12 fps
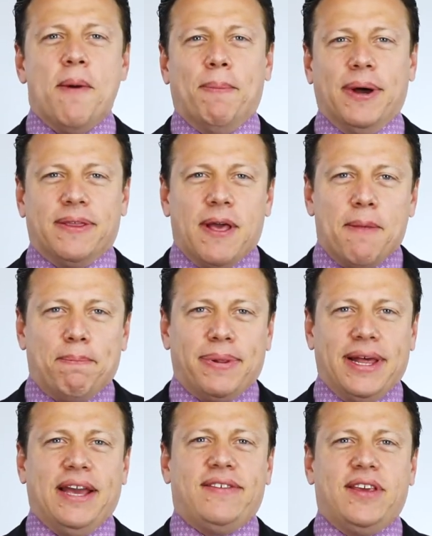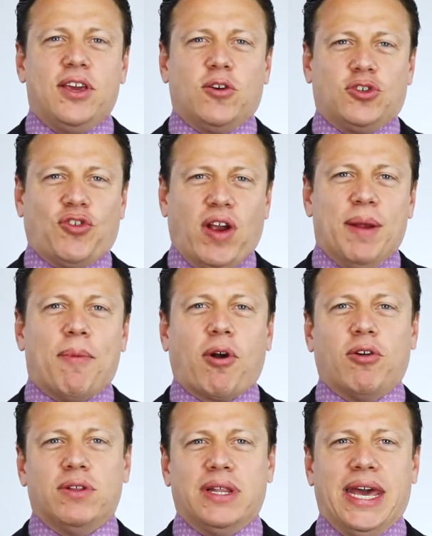but placing your
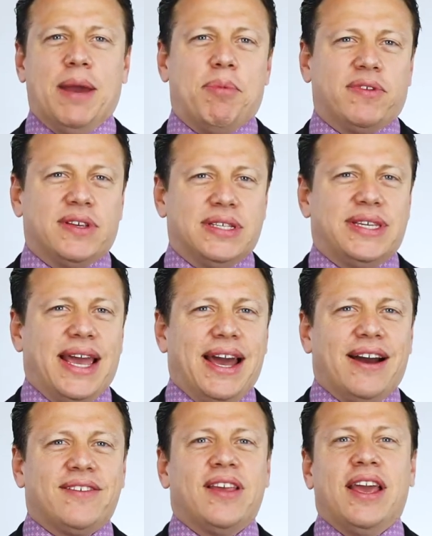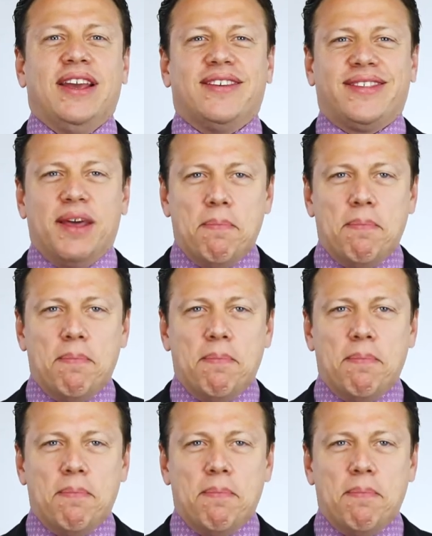trademark on labels and tags is the